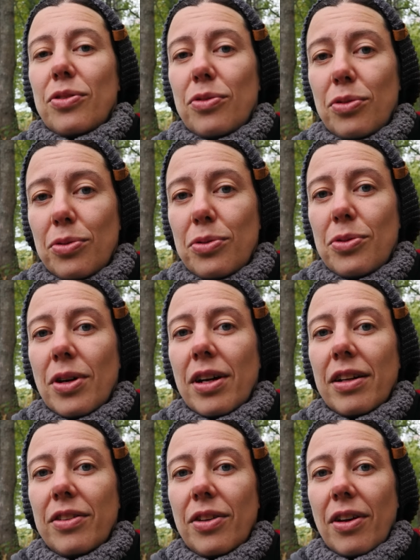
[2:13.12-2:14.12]
to
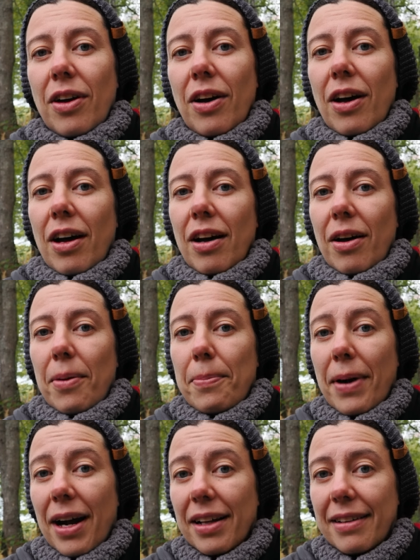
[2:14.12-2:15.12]
the
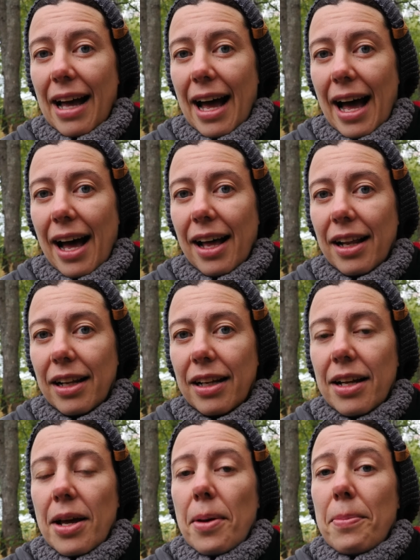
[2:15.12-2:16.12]
barred owl
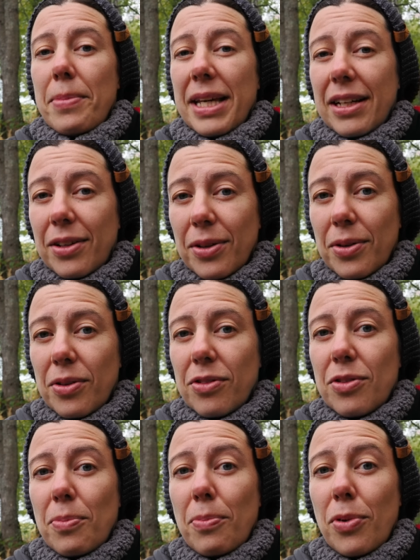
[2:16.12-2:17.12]
because
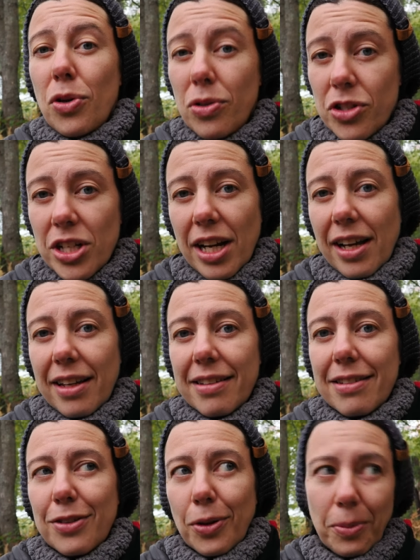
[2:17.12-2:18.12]
the blue
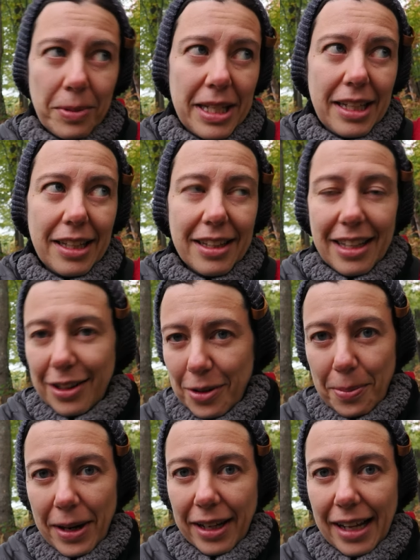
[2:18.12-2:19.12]
jays told me that the
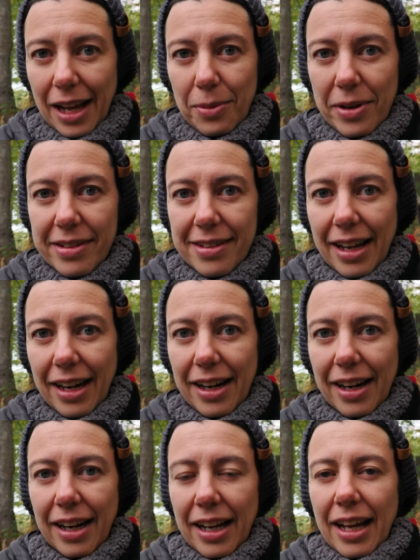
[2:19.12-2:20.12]
barred owl was there.